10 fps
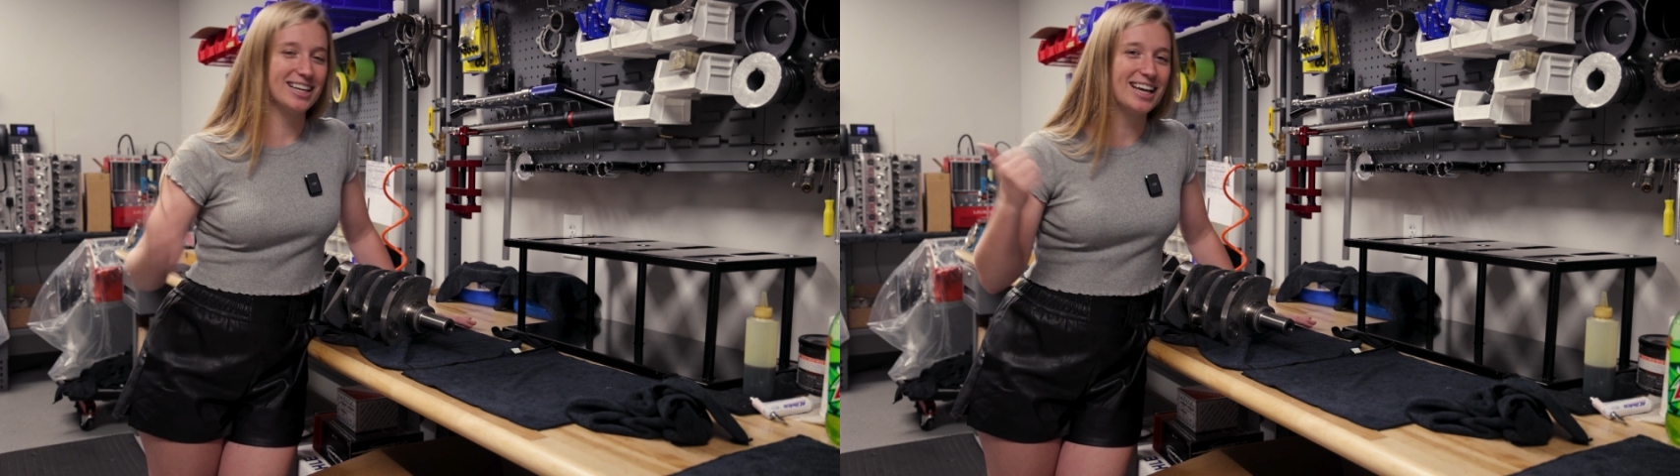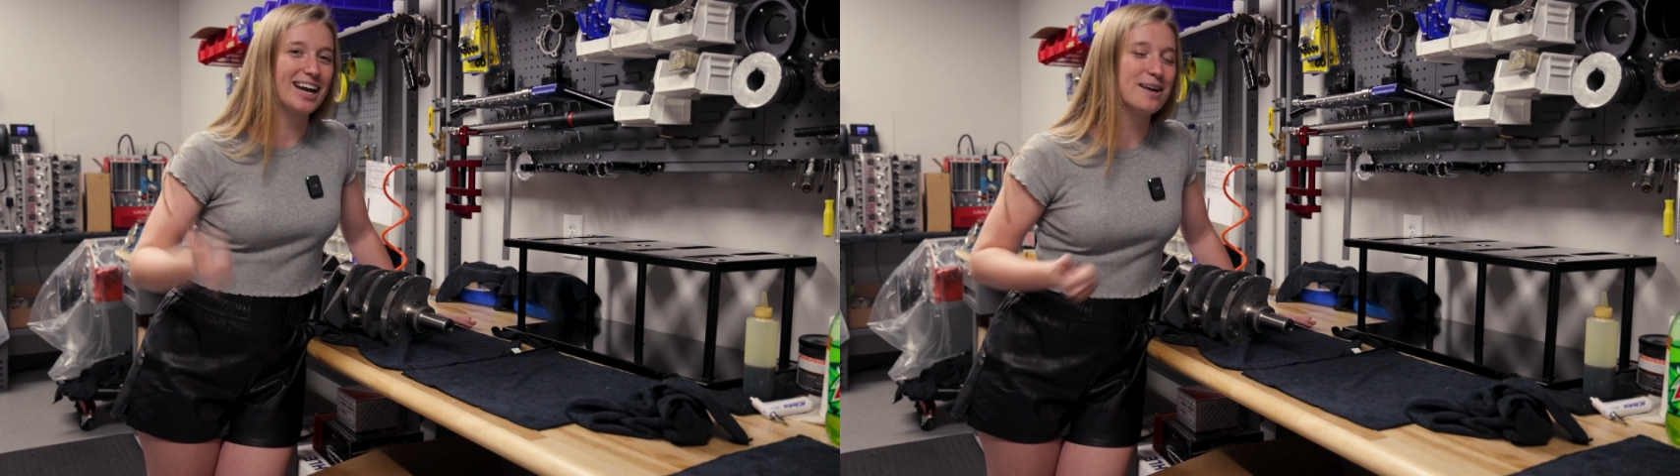
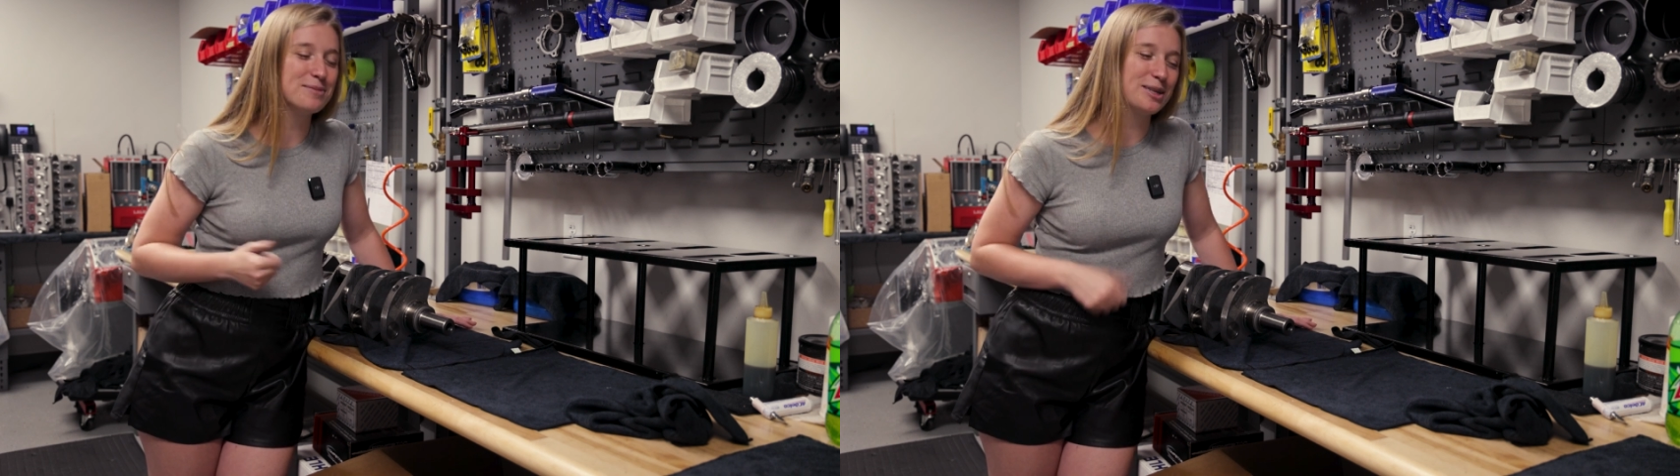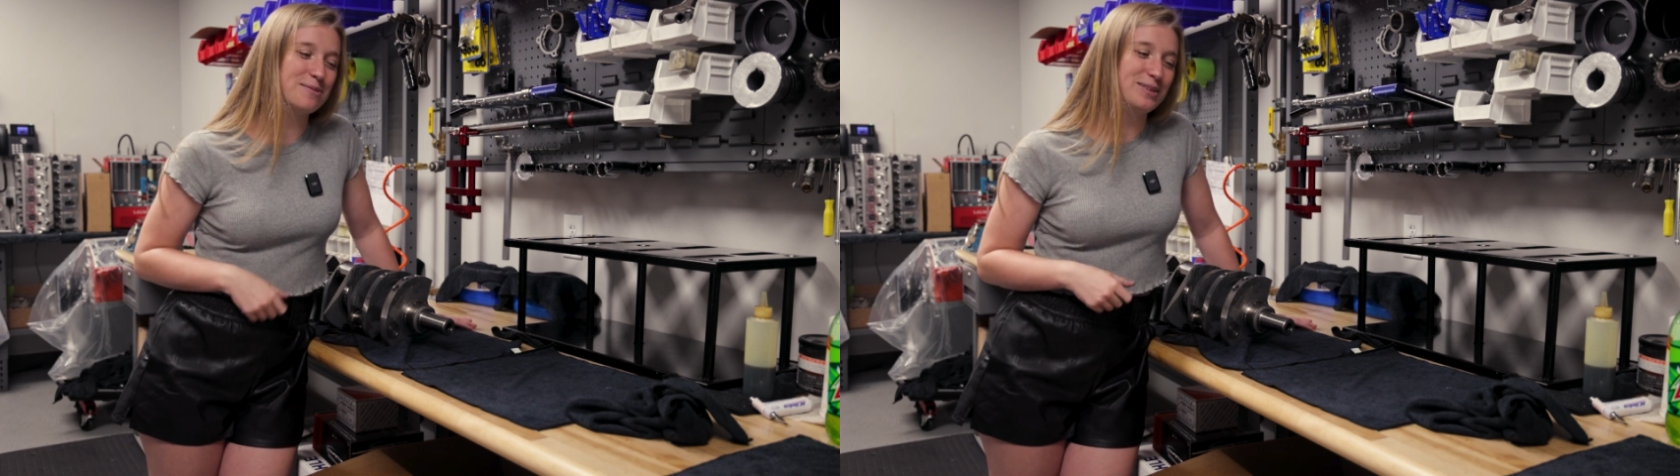Again,
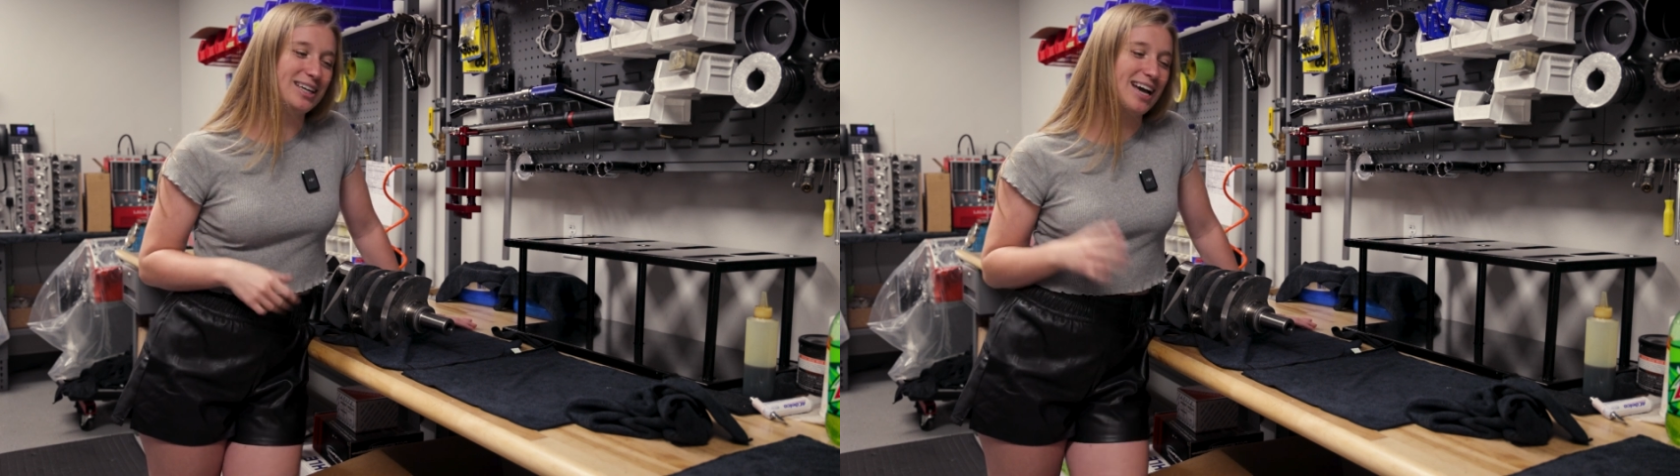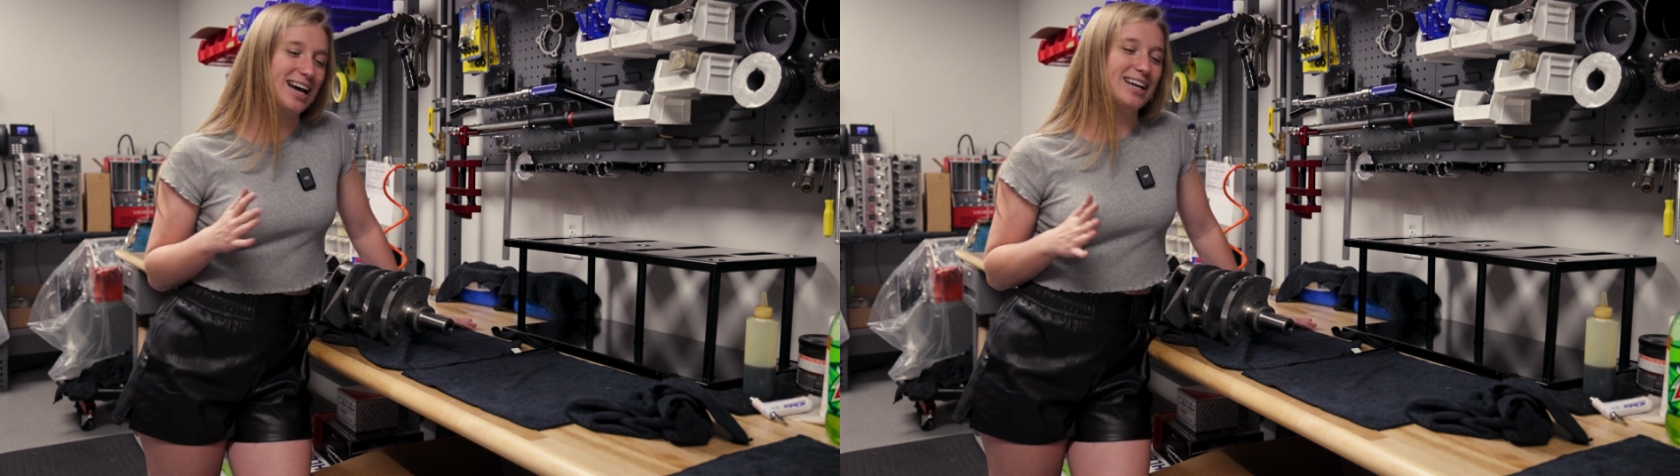I'm gonna
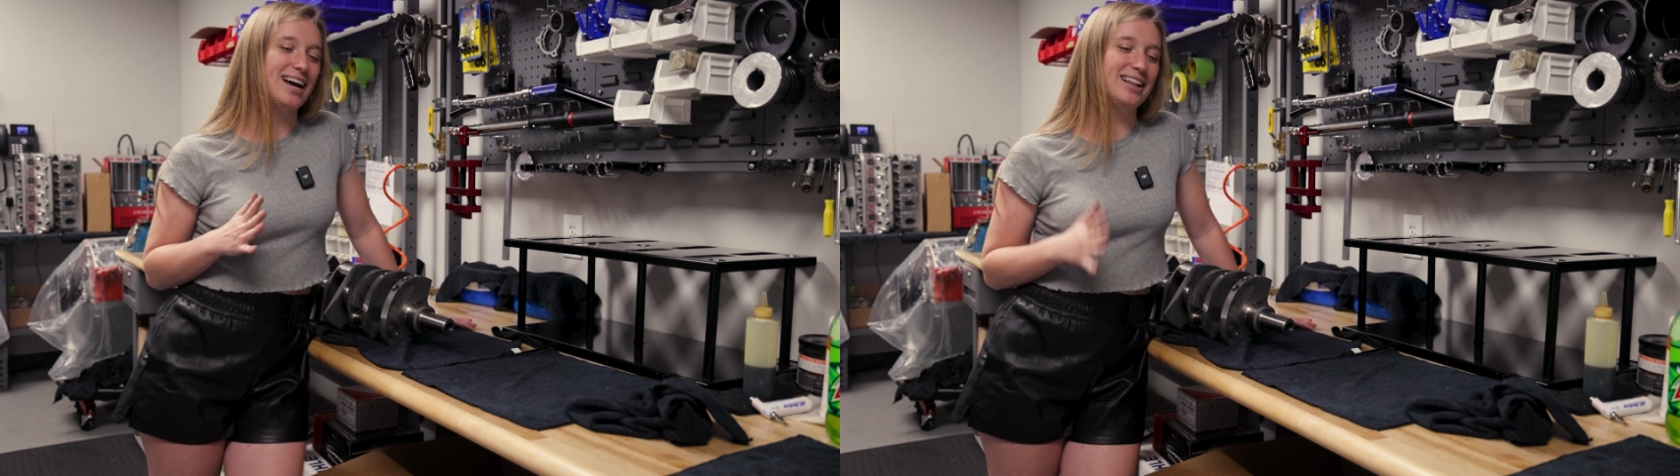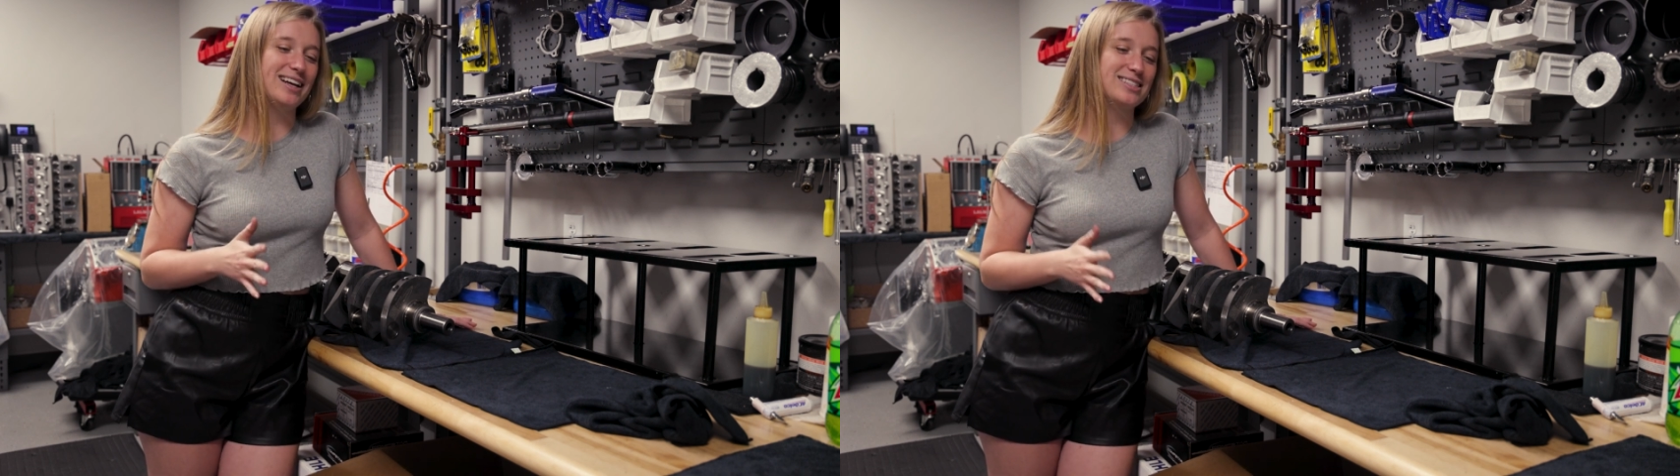be at
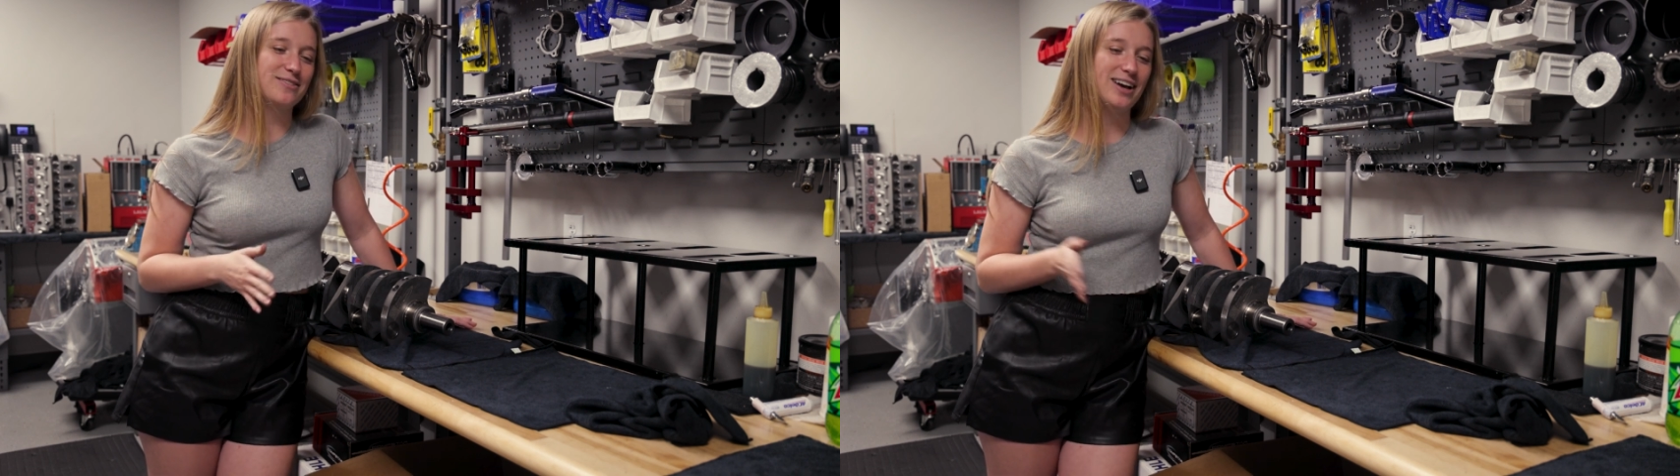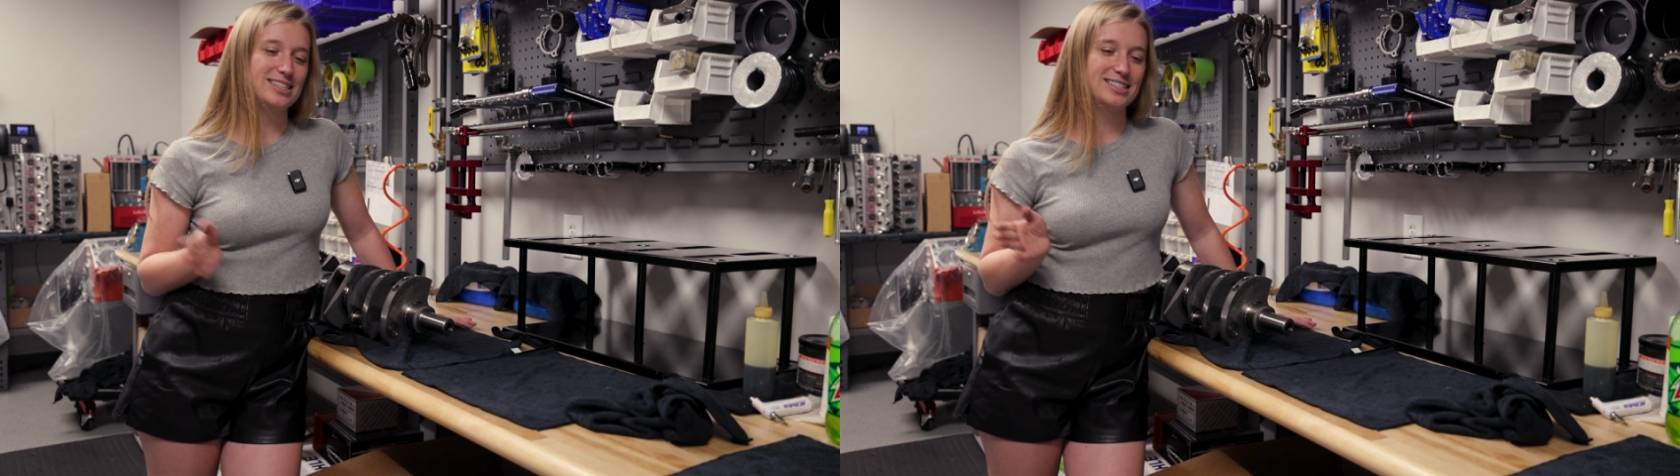LS
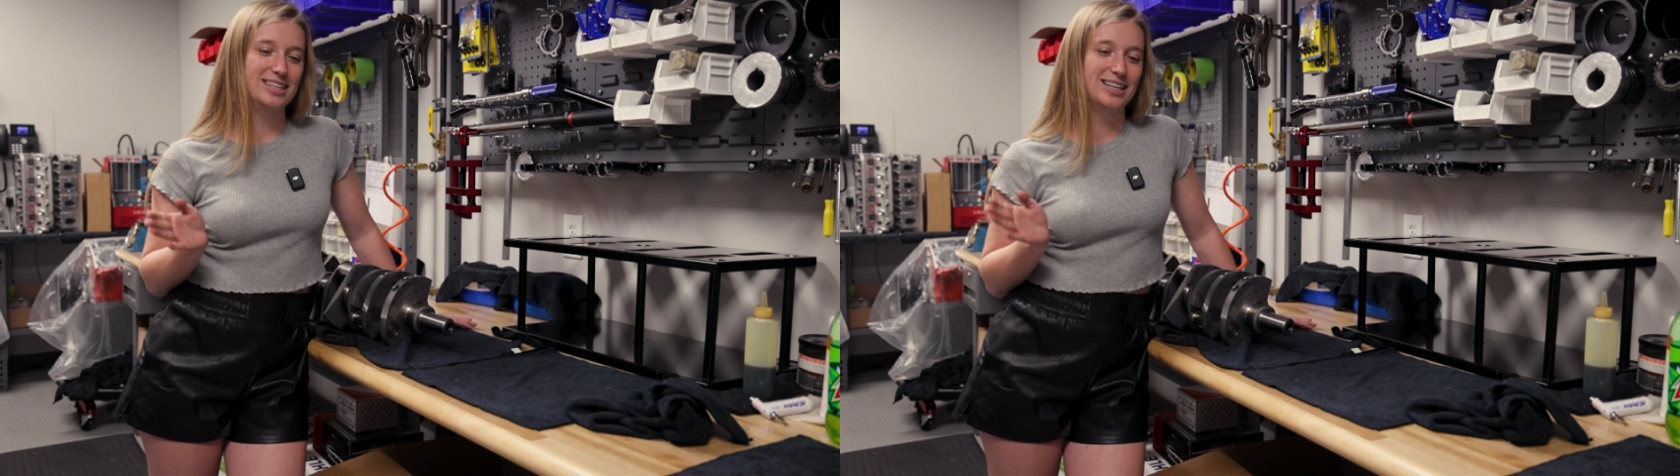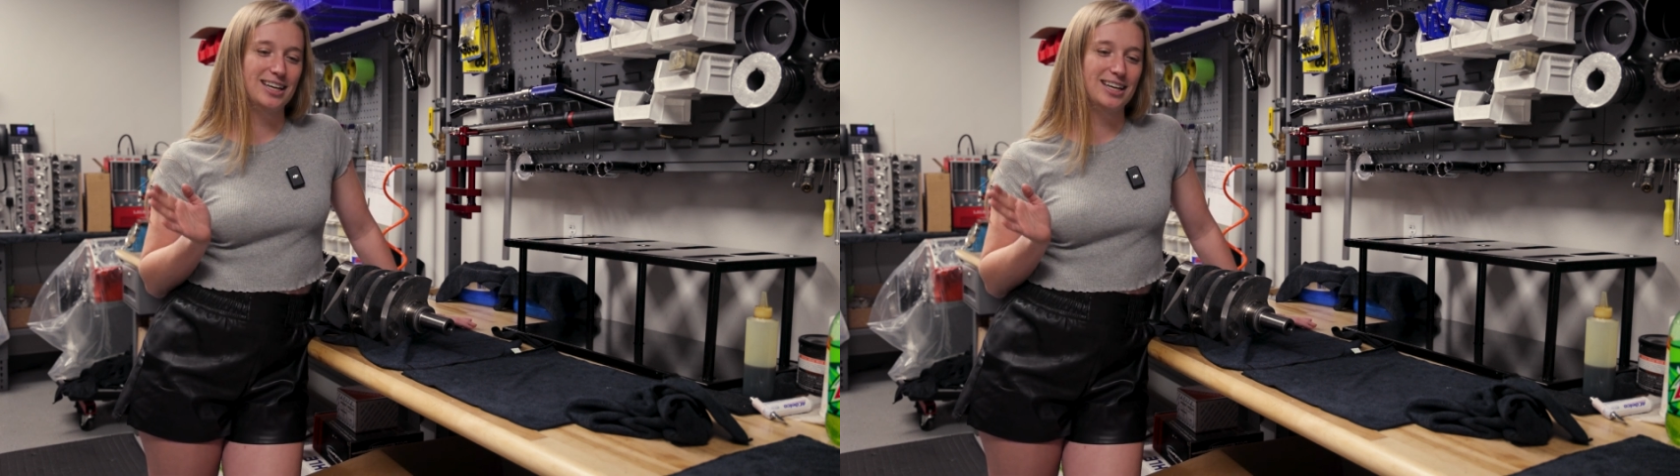Fest